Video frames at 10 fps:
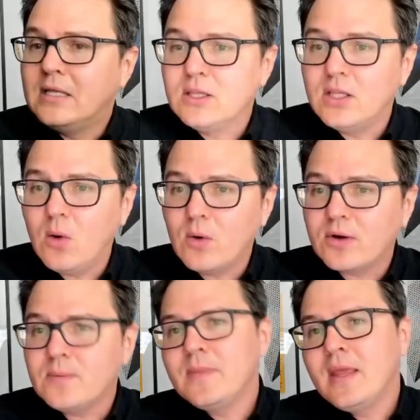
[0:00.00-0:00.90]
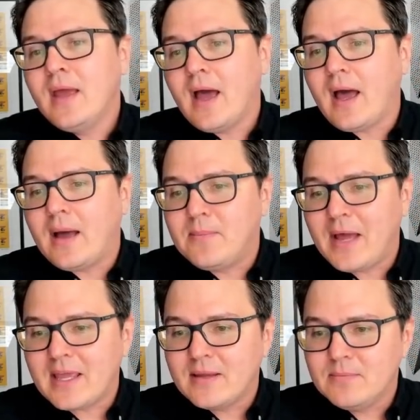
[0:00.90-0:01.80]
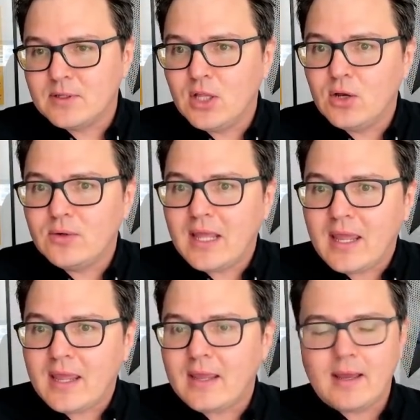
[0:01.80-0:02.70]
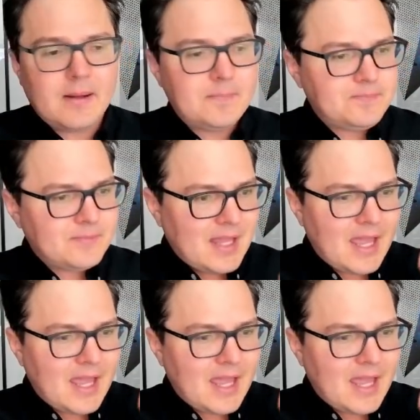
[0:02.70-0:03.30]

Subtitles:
lower. Mike McGlone,